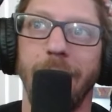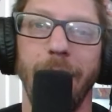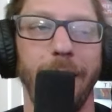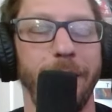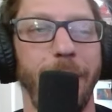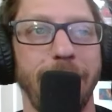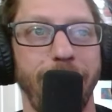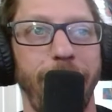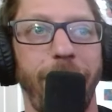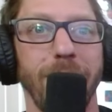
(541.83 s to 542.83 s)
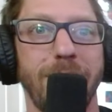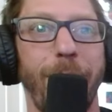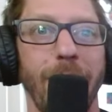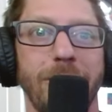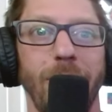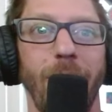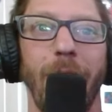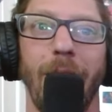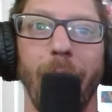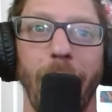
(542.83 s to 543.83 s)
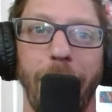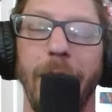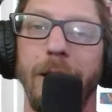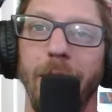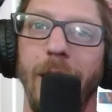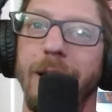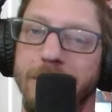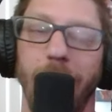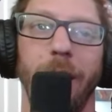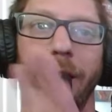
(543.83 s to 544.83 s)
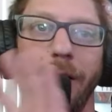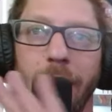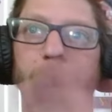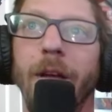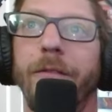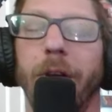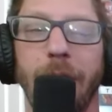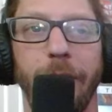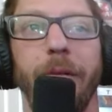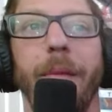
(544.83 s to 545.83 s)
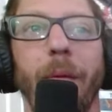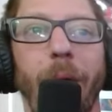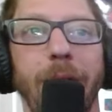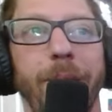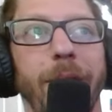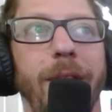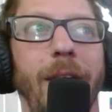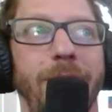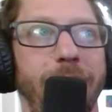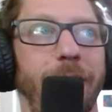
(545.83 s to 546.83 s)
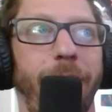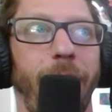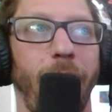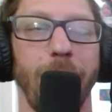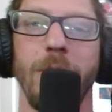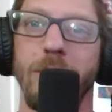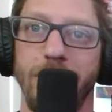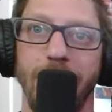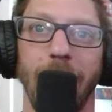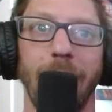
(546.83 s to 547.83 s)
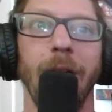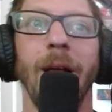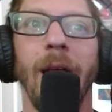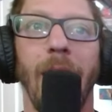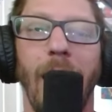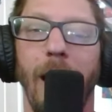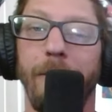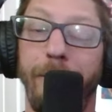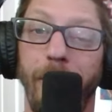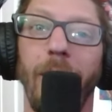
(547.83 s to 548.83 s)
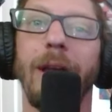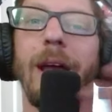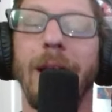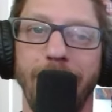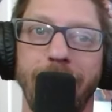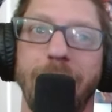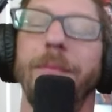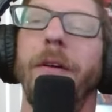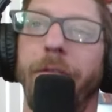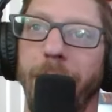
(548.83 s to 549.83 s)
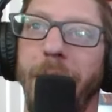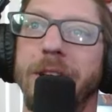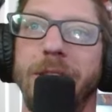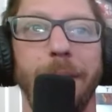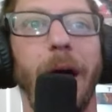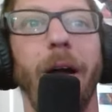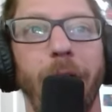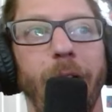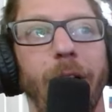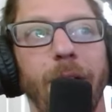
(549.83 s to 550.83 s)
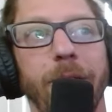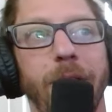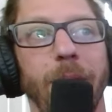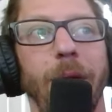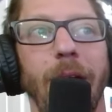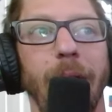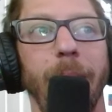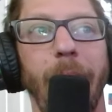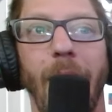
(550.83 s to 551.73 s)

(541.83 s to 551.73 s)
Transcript: I, it makes me feel special, and I want to thank you guys all for giving me recommendations for her music, uh, filling in some information about her to me.